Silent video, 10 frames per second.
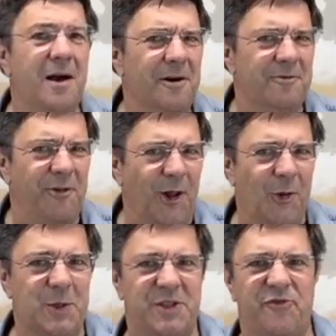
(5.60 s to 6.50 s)

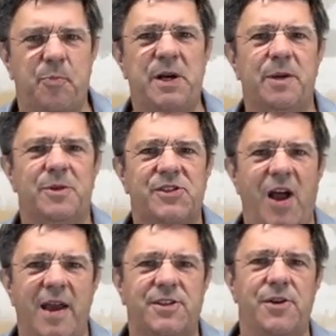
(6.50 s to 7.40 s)
Followers of Printable
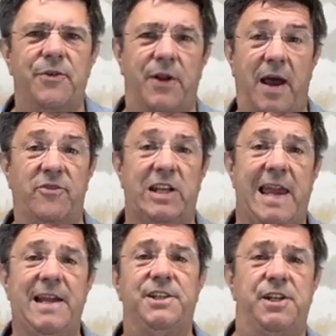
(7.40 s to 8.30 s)
Science know that I've
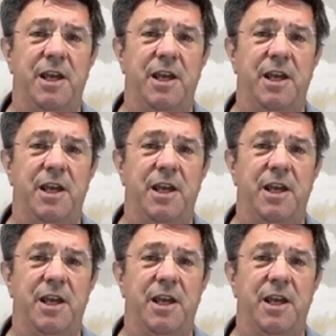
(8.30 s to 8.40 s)
engaged